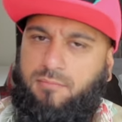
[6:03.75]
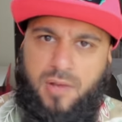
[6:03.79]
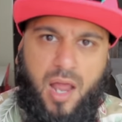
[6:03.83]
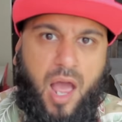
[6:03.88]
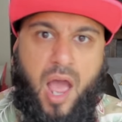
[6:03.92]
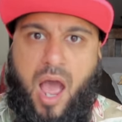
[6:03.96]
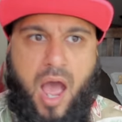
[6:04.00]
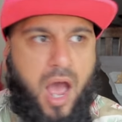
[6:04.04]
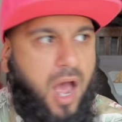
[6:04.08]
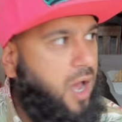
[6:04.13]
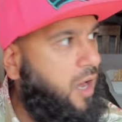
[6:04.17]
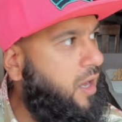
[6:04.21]

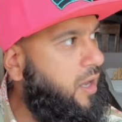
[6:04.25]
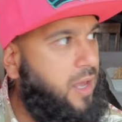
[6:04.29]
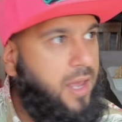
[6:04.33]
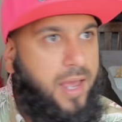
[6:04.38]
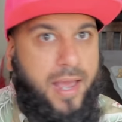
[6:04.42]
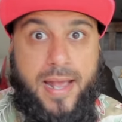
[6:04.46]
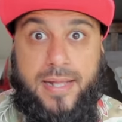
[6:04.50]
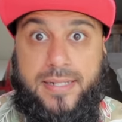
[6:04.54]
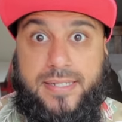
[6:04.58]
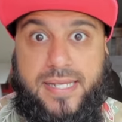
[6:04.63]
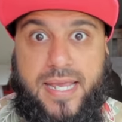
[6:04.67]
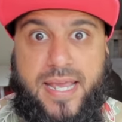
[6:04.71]
Nah,
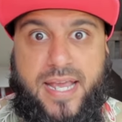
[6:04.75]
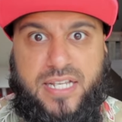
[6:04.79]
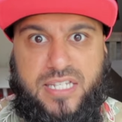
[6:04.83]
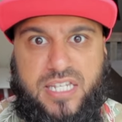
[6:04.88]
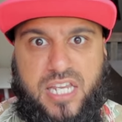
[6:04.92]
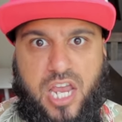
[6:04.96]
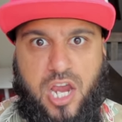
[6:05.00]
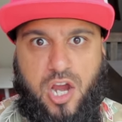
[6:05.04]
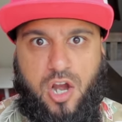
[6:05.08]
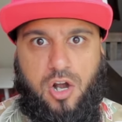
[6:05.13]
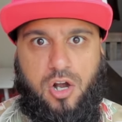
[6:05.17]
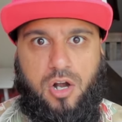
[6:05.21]
it's
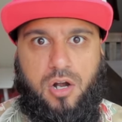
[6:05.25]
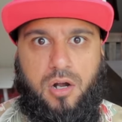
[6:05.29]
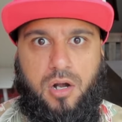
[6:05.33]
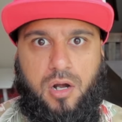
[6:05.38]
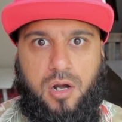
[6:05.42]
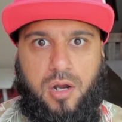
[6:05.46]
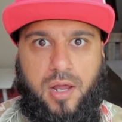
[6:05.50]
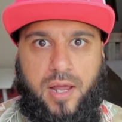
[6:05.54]
easier.